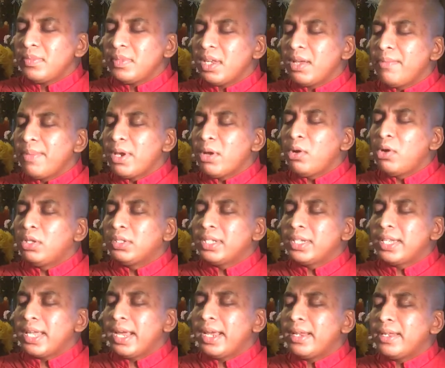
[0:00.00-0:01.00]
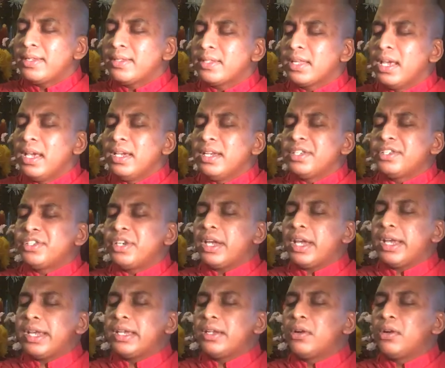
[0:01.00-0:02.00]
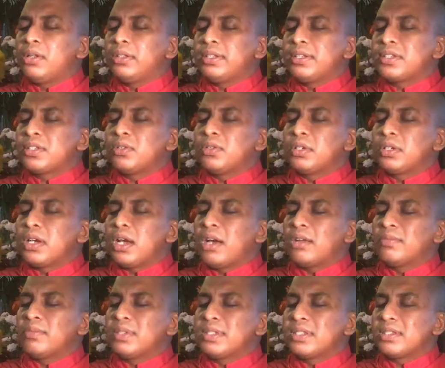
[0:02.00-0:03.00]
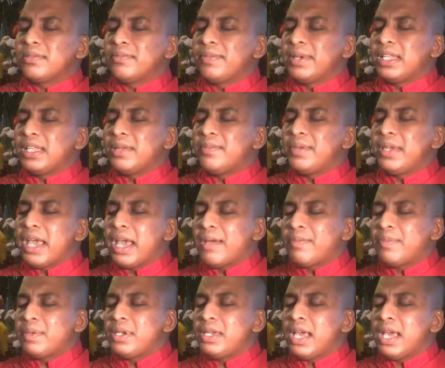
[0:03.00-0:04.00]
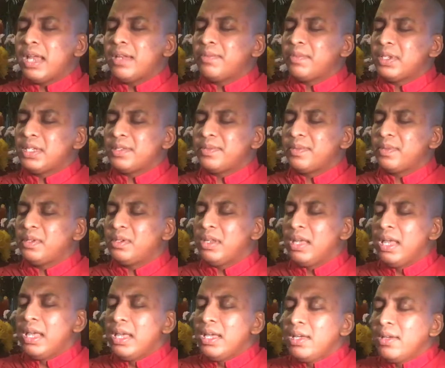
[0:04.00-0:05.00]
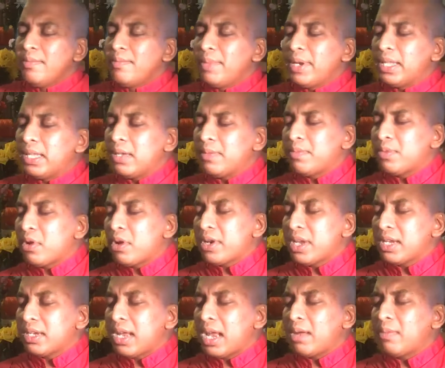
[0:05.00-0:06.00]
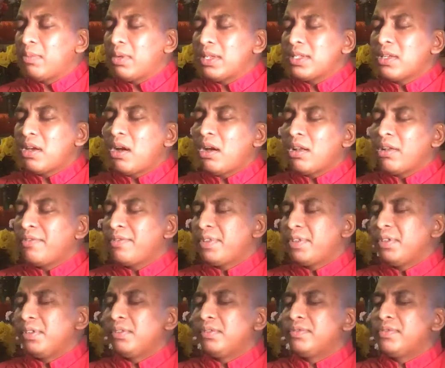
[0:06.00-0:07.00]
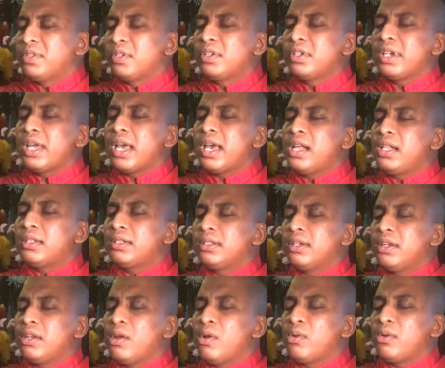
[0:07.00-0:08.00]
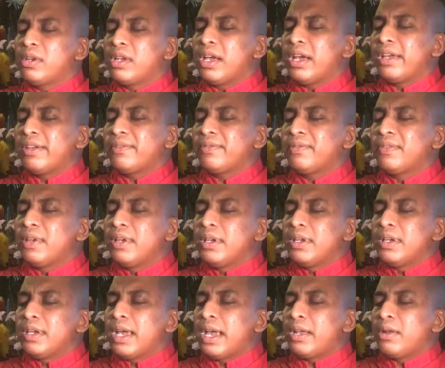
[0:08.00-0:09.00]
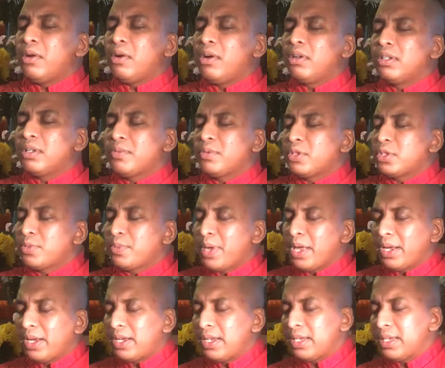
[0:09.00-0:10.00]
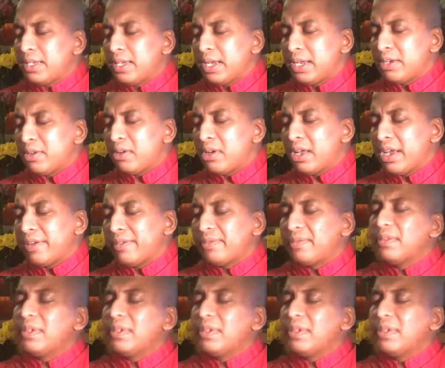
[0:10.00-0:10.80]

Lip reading: May all the deities share in all these good karmas. May they be happy and peaceful. May they protect and bless all of you for good health, long life, and all the prosperity in your life.